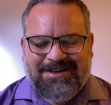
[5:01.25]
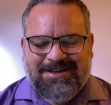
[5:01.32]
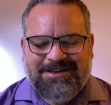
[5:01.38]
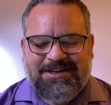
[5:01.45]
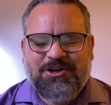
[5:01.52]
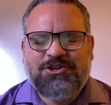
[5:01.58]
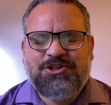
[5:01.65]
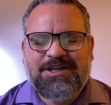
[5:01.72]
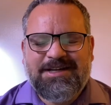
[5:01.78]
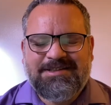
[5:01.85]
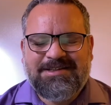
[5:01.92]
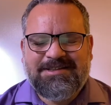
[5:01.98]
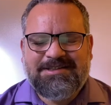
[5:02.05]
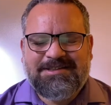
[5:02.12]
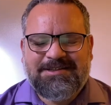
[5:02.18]
Dear
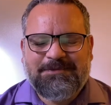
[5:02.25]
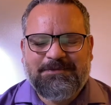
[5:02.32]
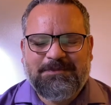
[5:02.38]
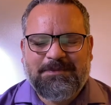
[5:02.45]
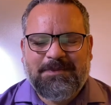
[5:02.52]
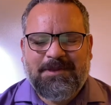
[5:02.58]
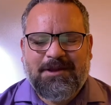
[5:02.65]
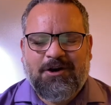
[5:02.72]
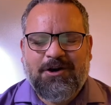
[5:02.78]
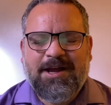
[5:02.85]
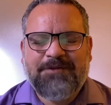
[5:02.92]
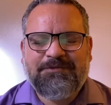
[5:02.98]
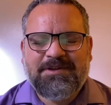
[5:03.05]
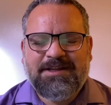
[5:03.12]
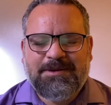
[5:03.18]
Jesus, our
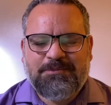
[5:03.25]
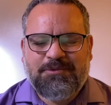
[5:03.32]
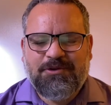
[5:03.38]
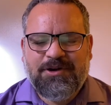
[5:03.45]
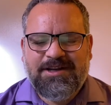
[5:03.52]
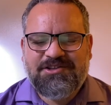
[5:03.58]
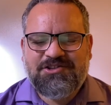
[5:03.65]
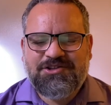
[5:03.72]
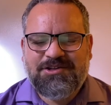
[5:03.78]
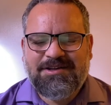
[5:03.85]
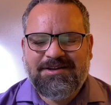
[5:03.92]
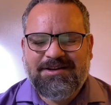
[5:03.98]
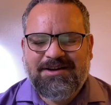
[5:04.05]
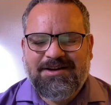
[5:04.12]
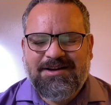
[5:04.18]
heavenly priest,
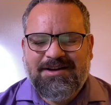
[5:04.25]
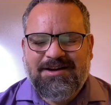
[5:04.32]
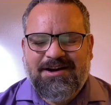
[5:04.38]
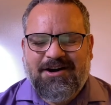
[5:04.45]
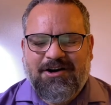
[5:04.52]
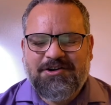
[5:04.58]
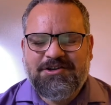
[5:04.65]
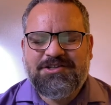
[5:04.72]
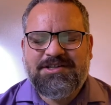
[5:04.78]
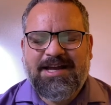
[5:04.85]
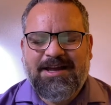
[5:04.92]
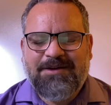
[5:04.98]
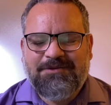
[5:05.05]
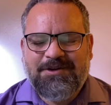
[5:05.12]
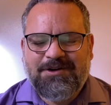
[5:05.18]
our
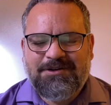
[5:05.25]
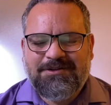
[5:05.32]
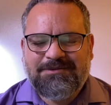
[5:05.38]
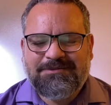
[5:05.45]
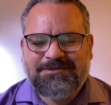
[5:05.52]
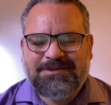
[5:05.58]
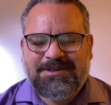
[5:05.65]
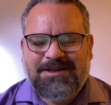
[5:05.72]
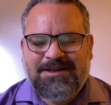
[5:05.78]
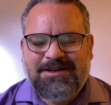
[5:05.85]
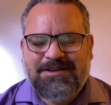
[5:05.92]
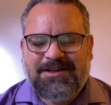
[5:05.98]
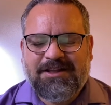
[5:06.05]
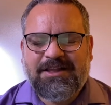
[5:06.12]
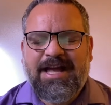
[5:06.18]
Savior,
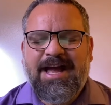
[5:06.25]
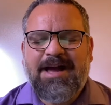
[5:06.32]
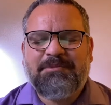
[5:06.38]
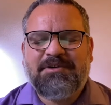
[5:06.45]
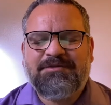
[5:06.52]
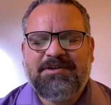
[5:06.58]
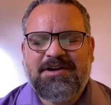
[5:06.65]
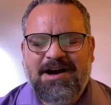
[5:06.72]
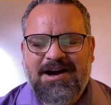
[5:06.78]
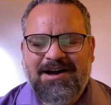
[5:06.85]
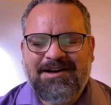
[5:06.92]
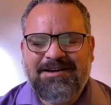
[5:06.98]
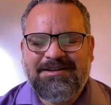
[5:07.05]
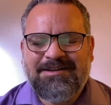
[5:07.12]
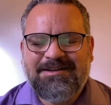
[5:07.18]
the Lamb of
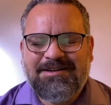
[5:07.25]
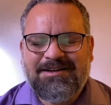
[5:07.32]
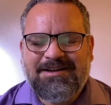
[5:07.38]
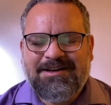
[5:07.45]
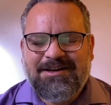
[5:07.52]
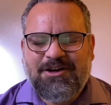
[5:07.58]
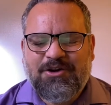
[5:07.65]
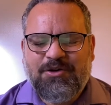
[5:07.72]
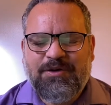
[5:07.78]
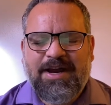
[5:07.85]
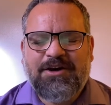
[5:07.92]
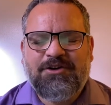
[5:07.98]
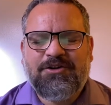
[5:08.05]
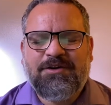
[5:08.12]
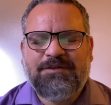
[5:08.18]
God,
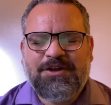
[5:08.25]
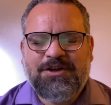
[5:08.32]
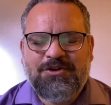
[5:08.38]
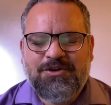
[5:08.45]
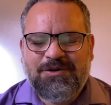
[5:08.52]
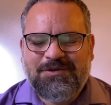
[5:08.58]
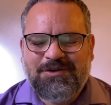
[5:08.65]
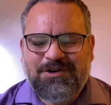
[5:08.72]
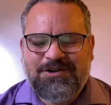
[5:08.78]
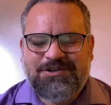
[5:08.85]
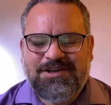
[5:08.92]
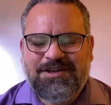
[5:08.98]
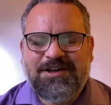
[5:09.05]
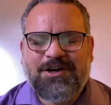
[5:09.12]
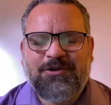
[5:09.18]
creator of the
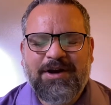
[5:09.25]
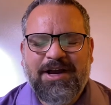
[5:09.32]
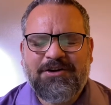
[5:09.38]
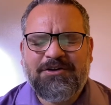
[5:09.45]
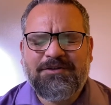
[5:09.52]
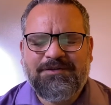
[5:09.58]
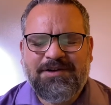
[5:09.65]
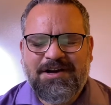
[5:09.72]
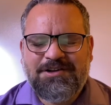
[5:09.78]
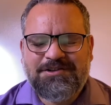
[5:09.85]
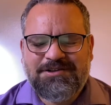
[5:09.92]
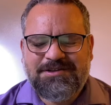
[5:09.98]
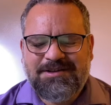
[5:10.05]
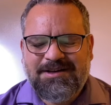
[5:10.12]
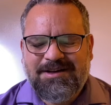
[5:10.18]
universe and the creator of
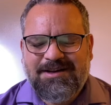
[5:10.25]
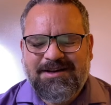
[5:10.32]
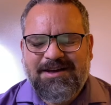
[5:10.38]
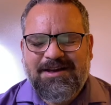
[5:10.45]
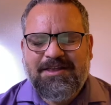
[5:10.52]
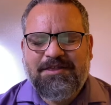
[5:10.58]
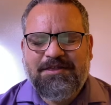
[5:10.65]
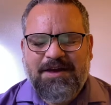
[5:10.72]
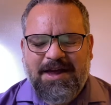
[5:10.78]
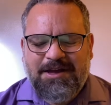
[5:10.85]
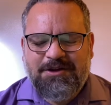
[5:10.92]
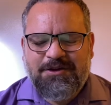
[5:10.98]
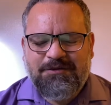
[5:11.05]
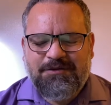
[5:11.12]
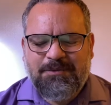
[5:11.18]
us,
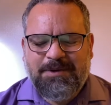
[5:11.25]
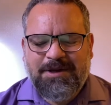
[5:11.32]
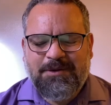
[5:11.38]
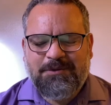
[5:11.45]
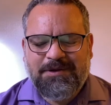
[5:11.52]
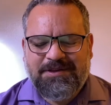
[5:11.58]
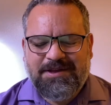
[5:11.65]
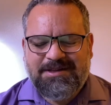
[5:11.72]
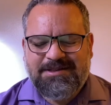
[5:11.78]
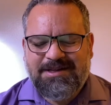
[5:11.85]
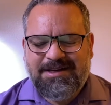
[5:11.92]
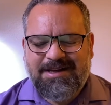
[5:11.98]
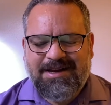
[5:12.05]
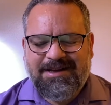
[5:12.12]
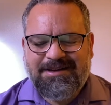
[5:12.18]
thank you for being with us
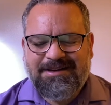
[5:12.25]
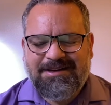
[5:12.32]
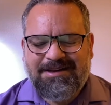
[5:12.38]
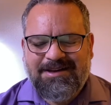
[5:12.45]
today.